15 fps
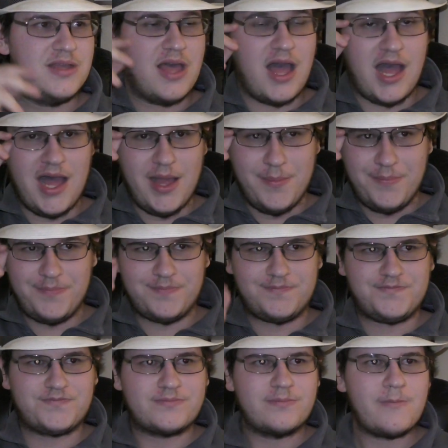And
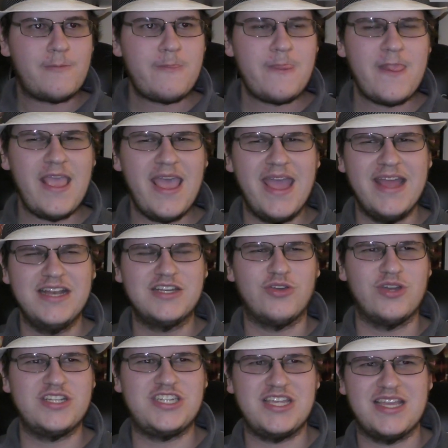
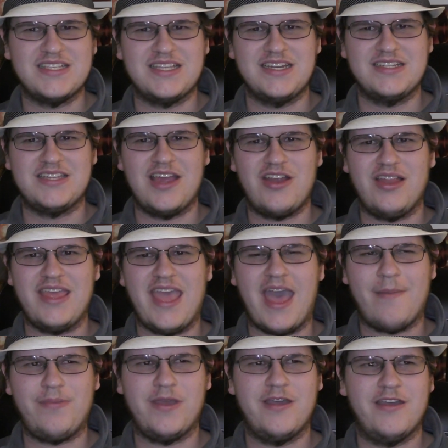Koichi isn't entirely
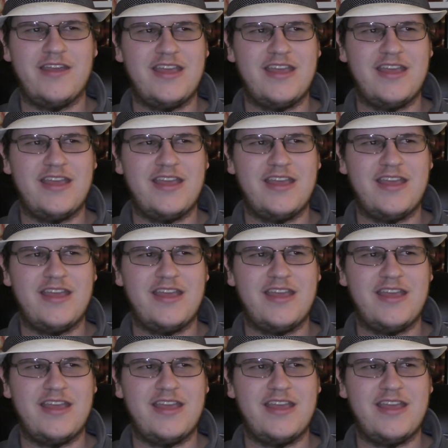happy